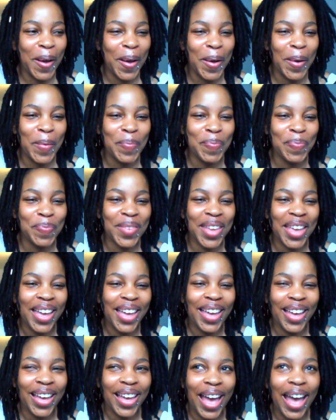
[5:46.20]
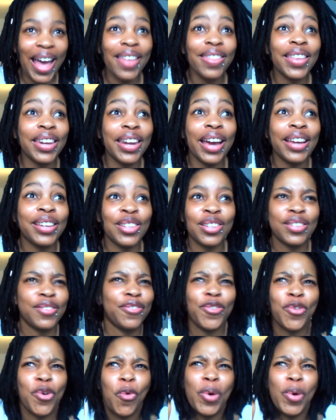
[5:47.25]
Um, and then I just,
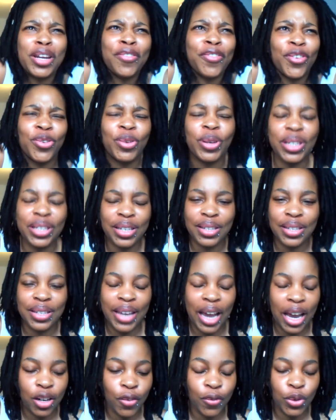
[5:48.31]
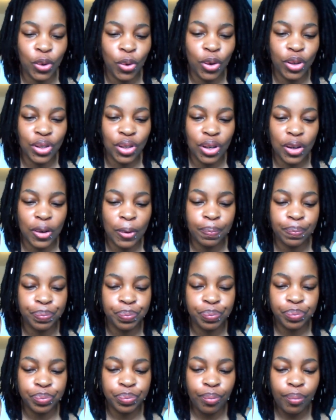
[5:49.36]
for whatever reason, just kind of told her
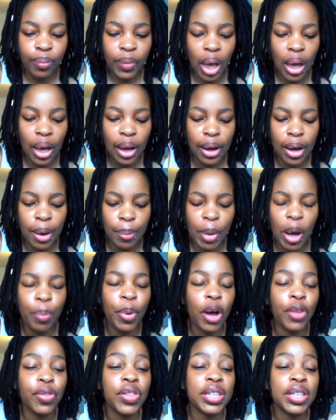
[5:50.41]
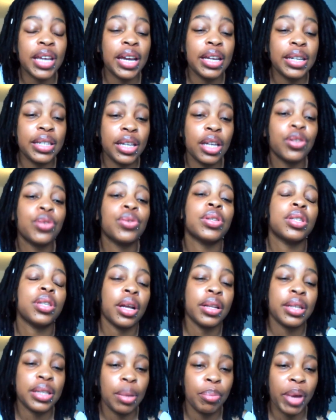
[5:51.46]
um, about this idea to
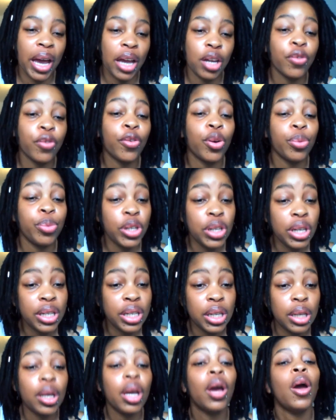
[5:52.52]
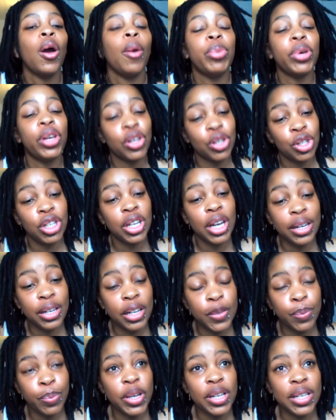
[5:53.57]
start some kind of community because she had
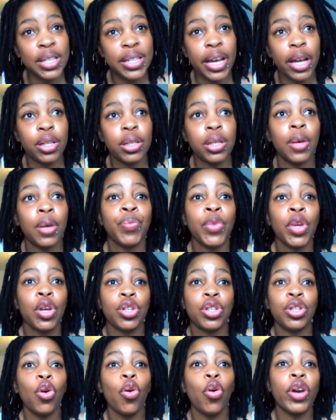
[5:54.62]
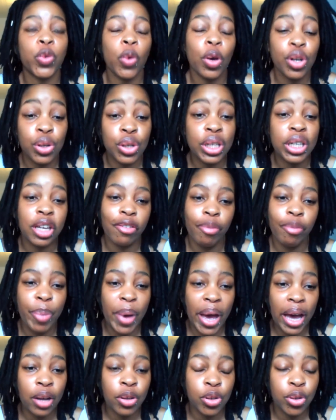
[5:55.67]
expressed that she always wanted to give
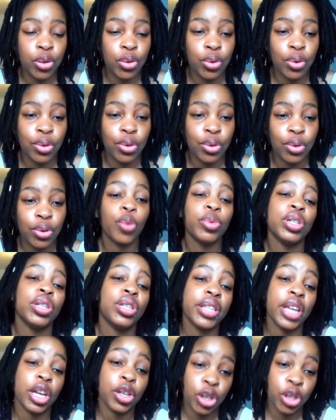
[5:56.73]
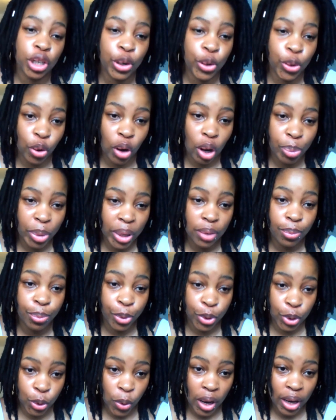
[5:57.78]
back to the community that she grew up in in
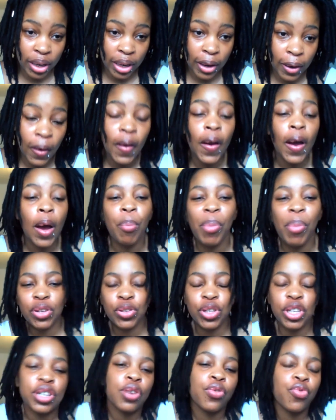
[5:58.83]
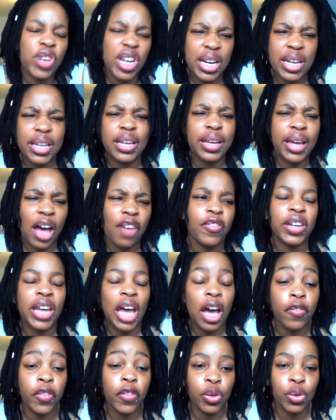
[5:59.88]
Botswana, but didn't really have an
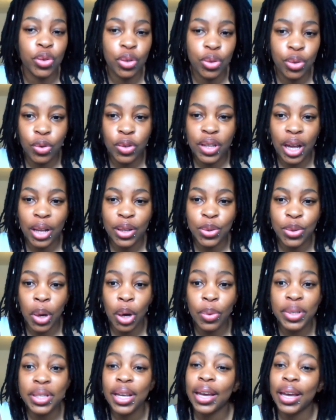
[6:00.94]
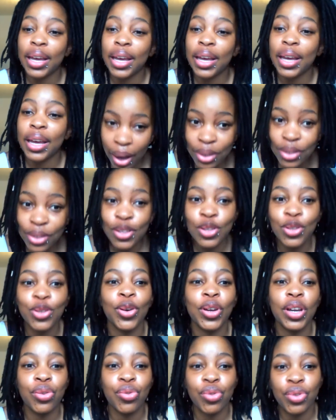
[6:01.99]
avenue to do that. So I was like, hey, since you're
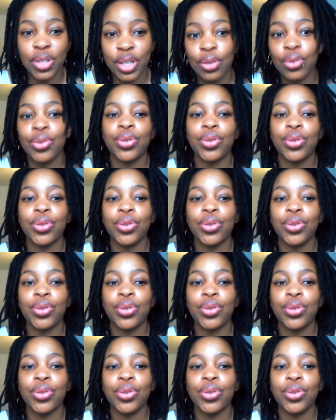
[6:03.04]
interested in